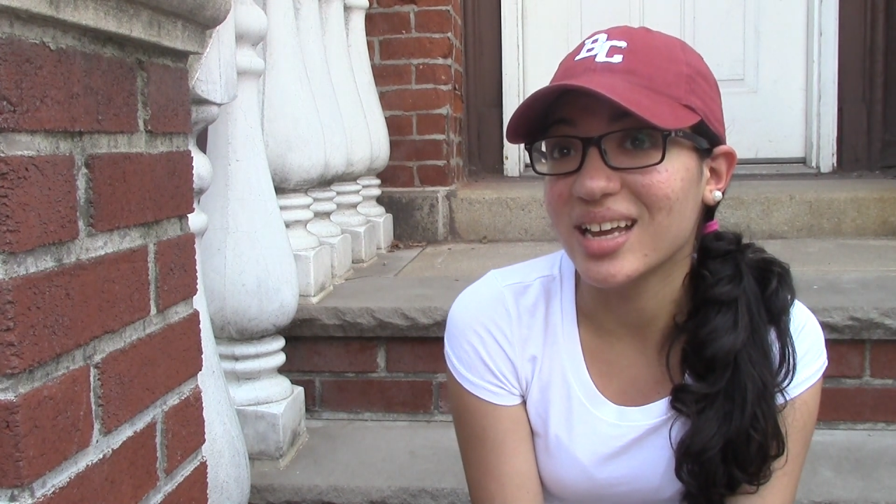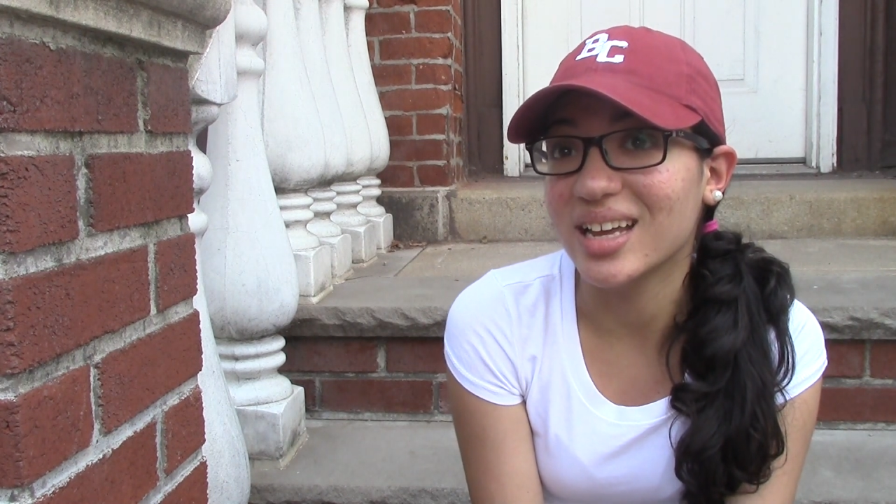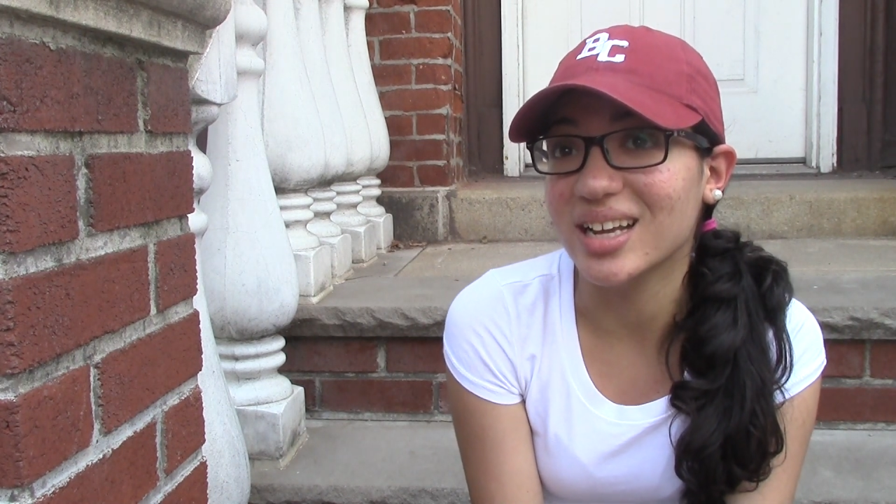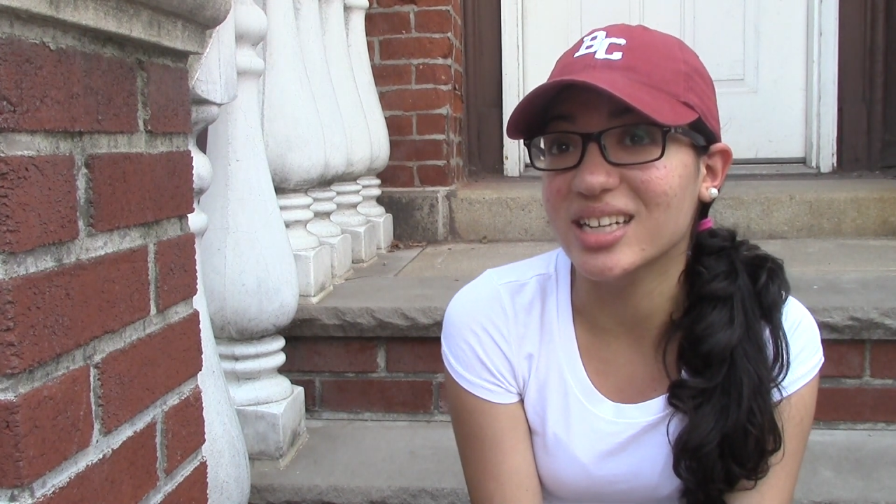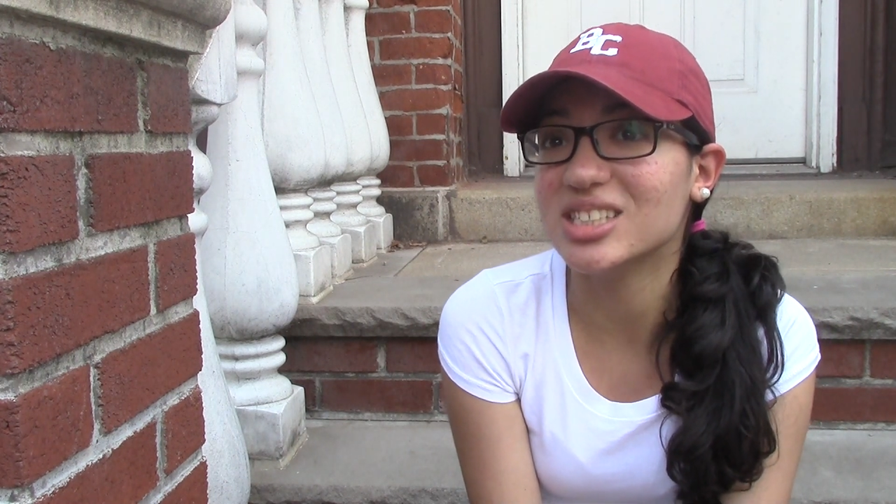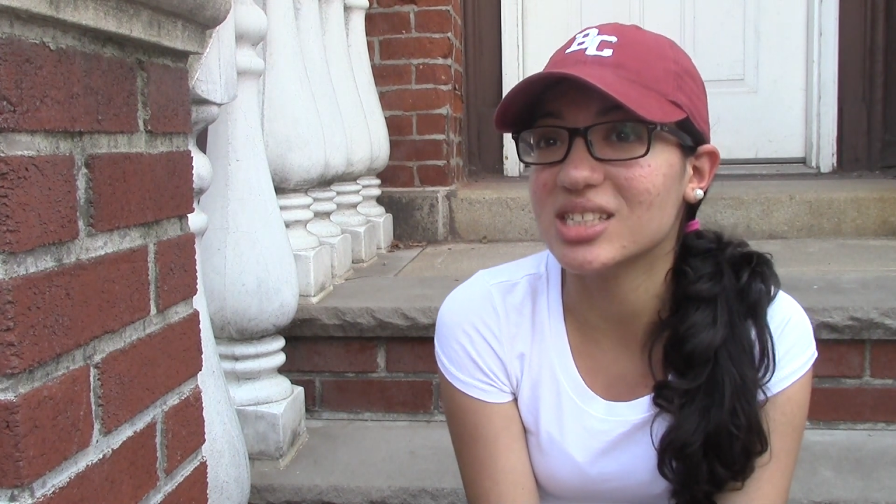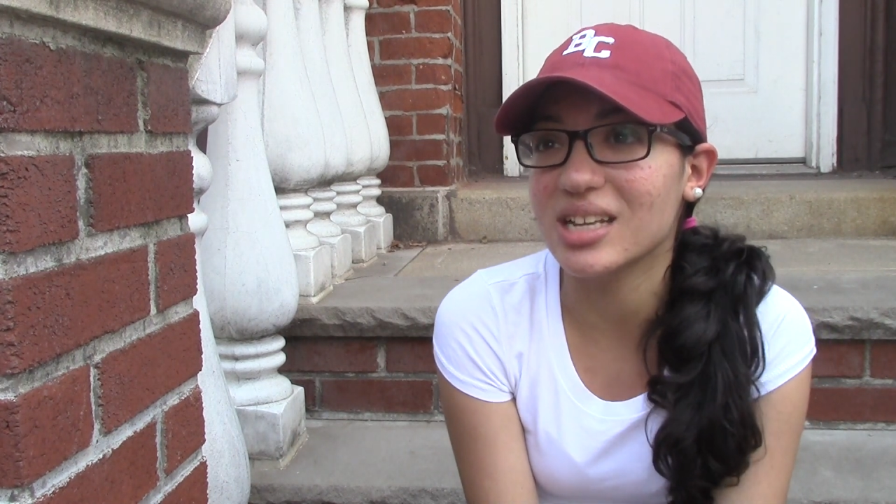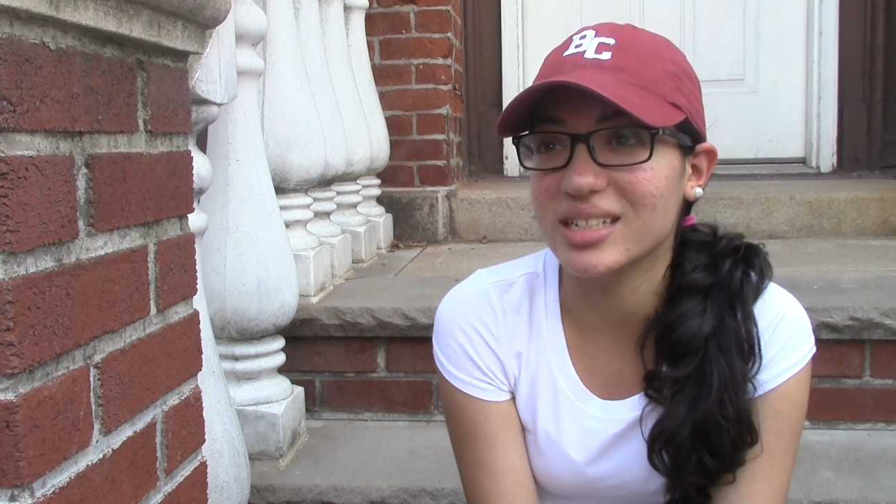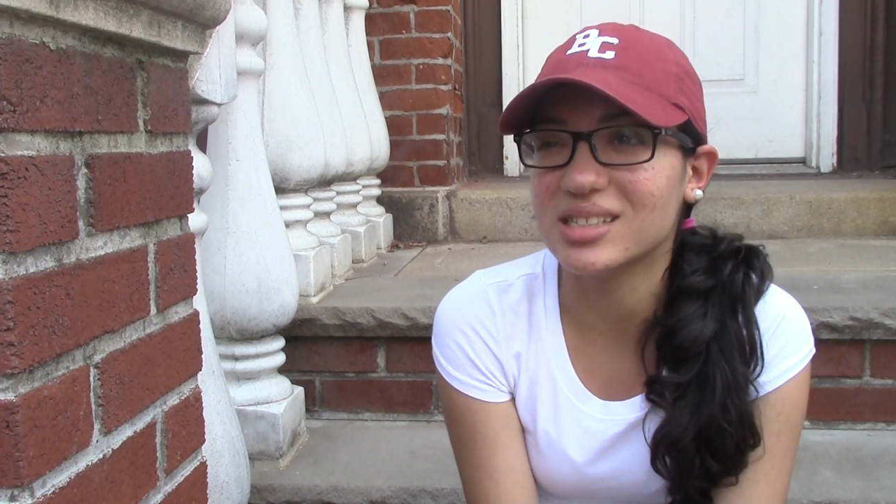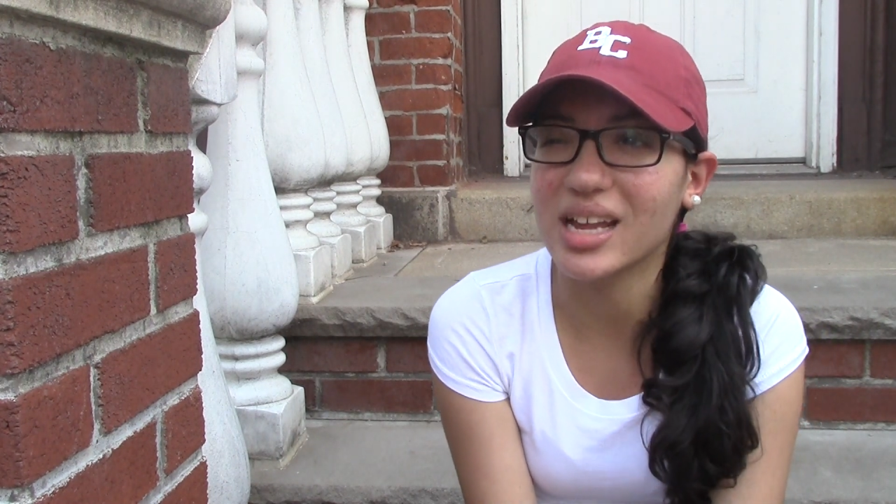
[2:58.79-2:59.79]
It, it
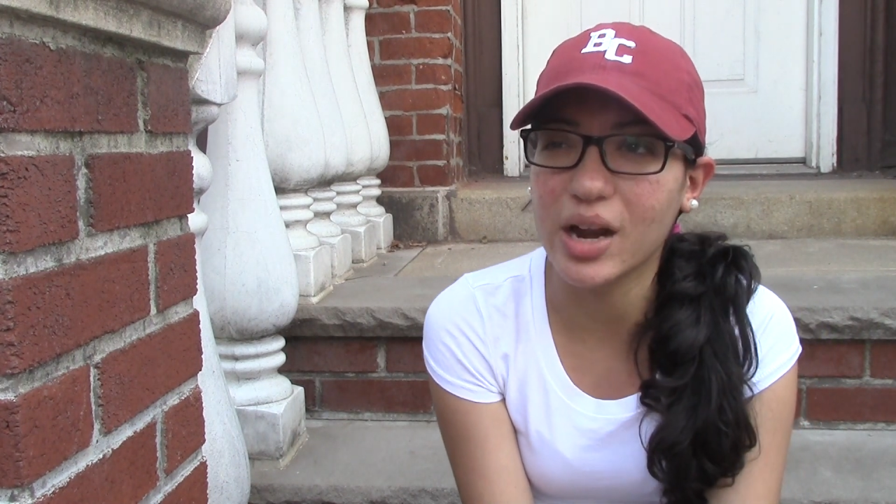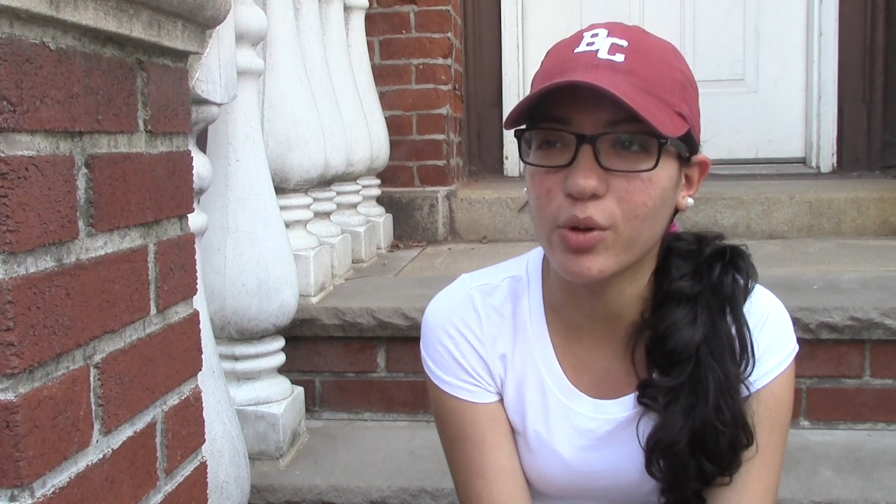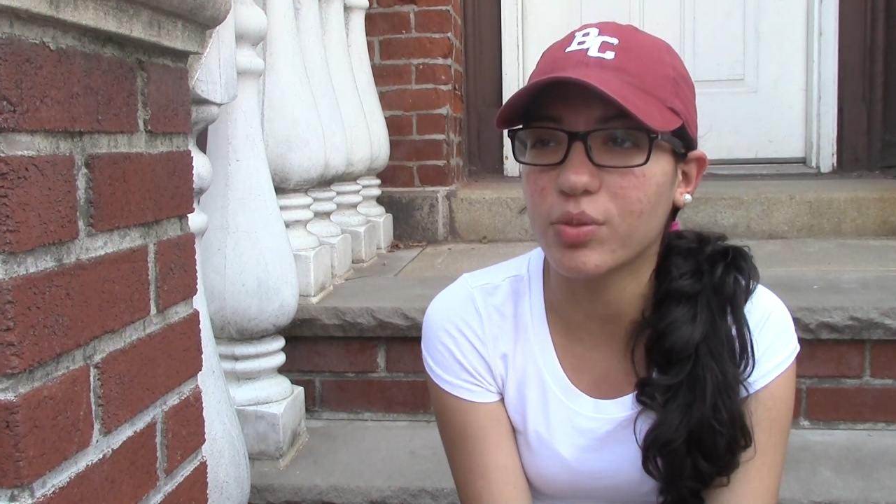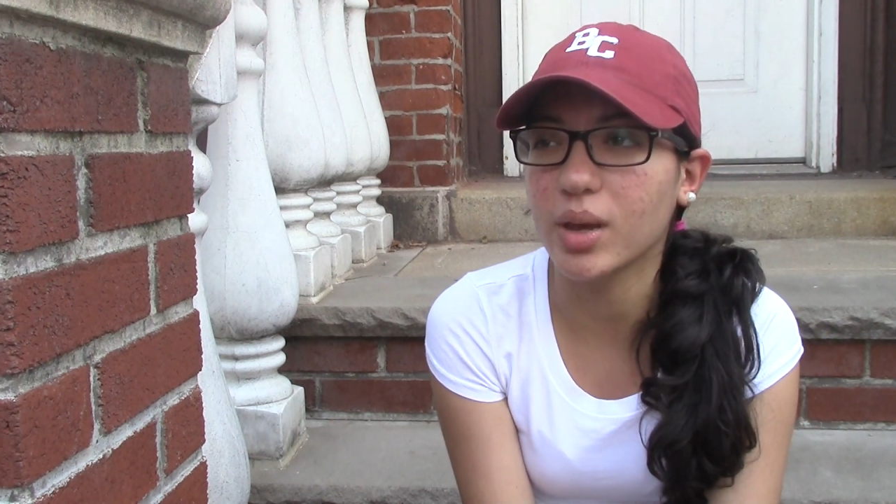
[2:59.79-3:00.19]
just, it stayed with